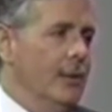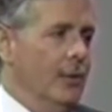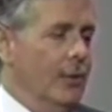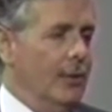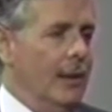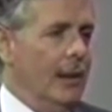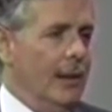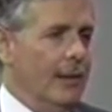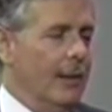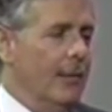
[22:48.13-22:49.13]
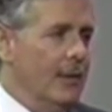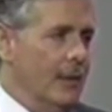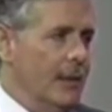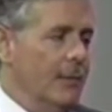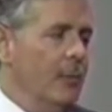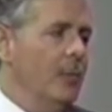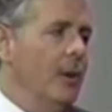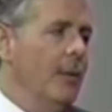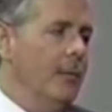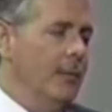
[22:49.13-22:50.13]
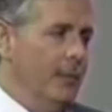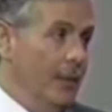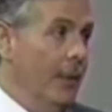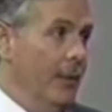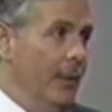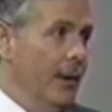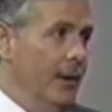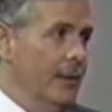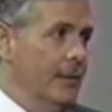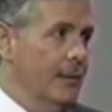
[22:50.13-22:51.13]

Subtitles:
your deadline time is less of a problem than theirs.